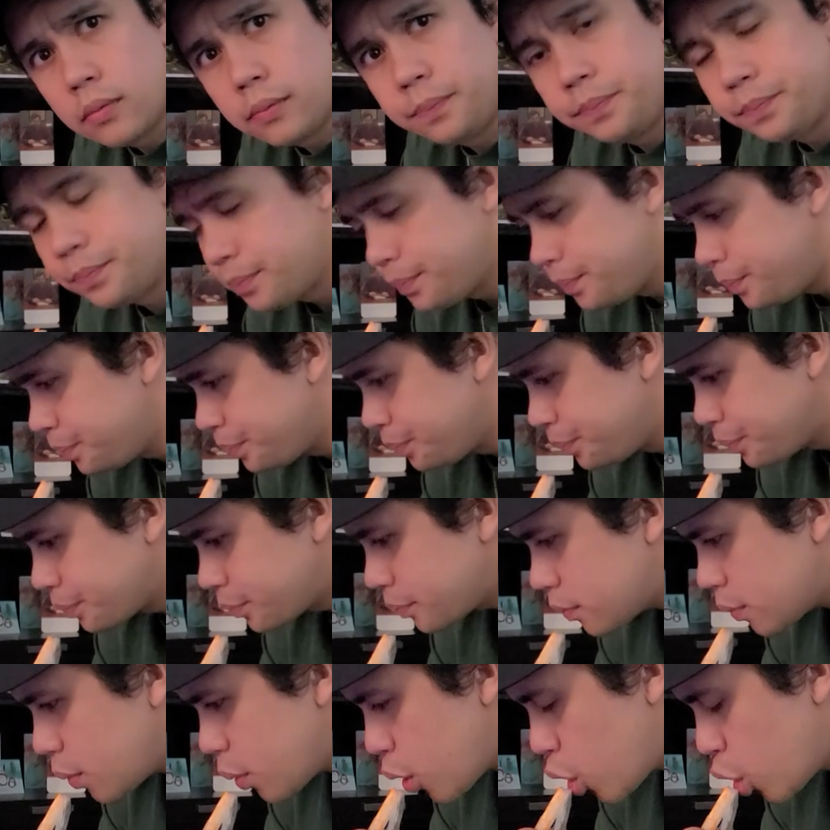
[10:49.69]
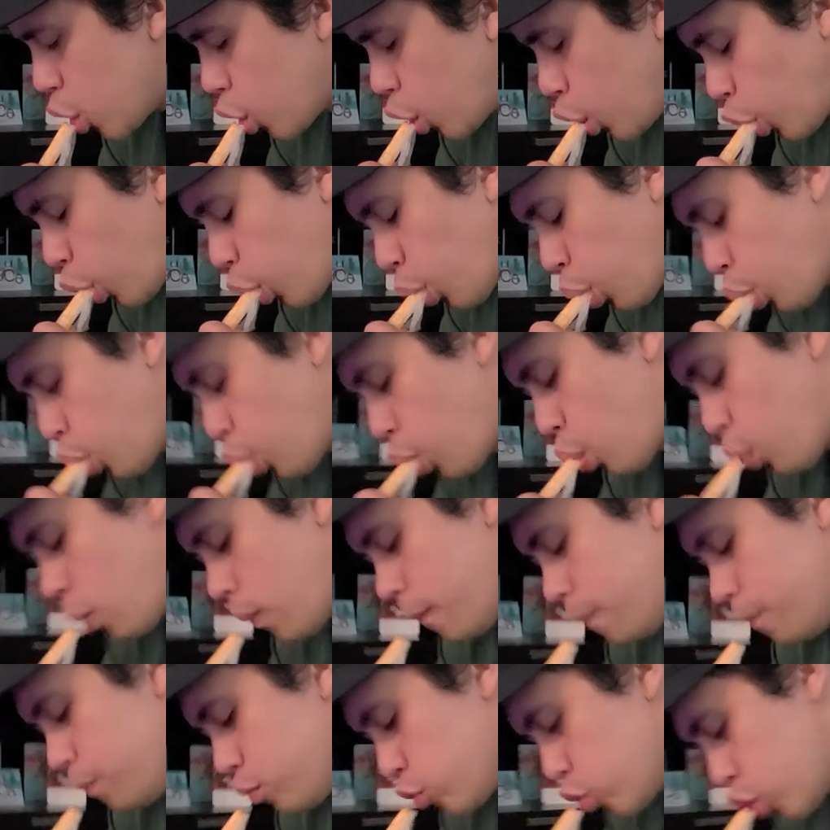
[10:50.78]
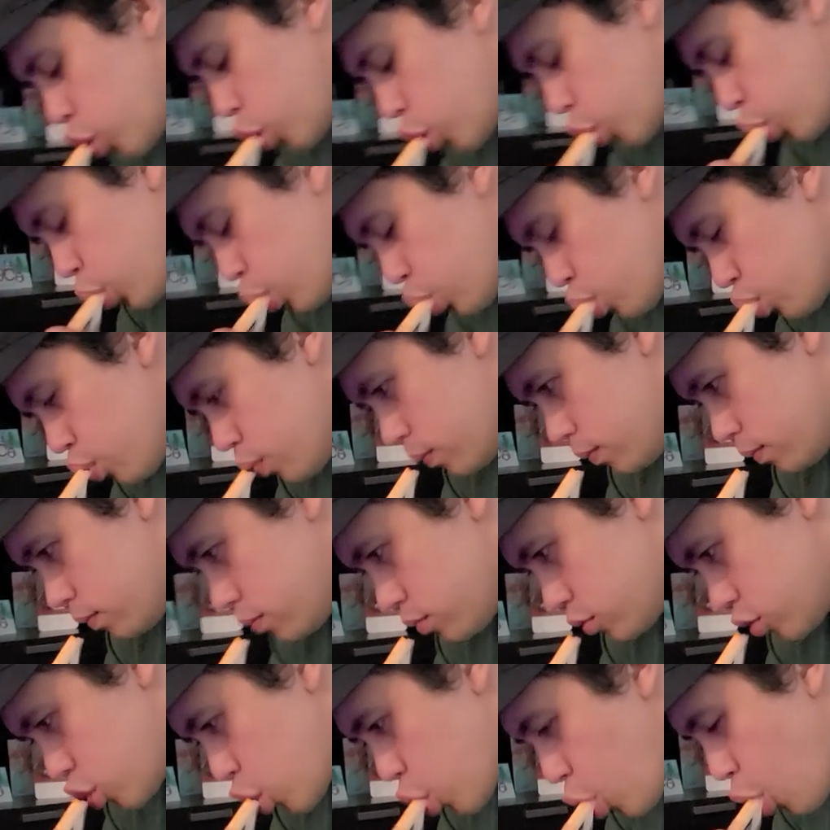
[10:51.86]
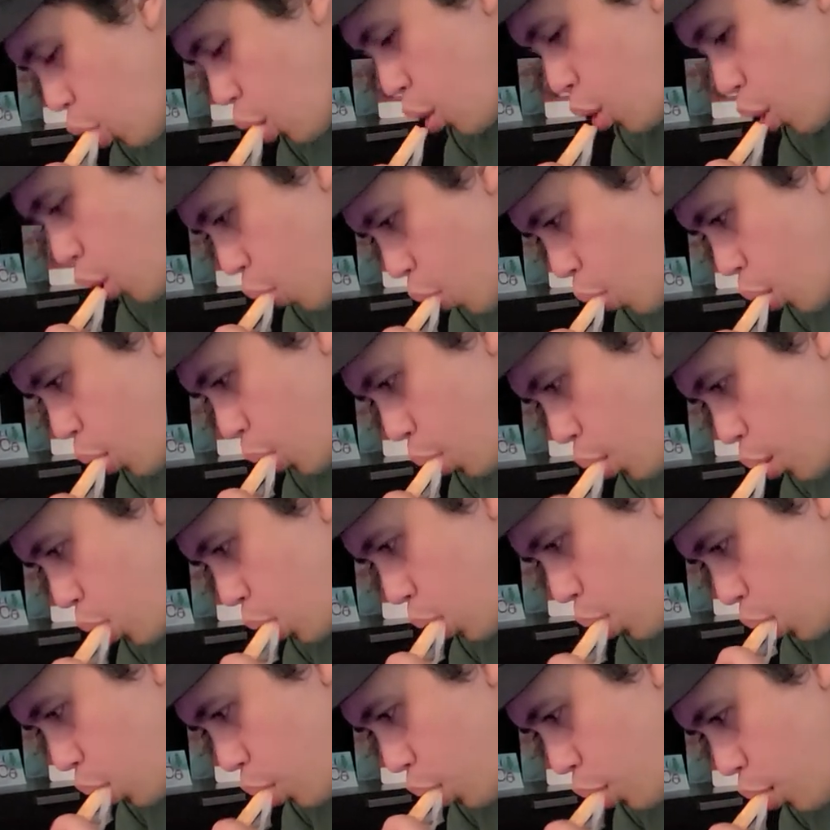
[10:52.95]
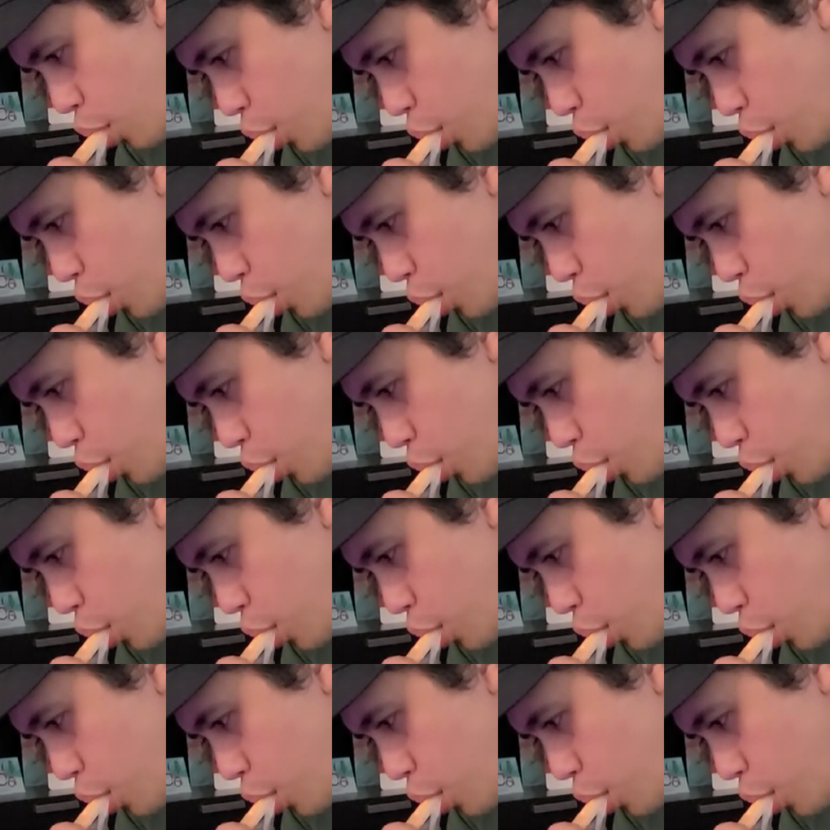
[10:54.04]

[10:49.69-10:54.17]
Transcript: is eating cheese. My pinky's in the frame. Whoa,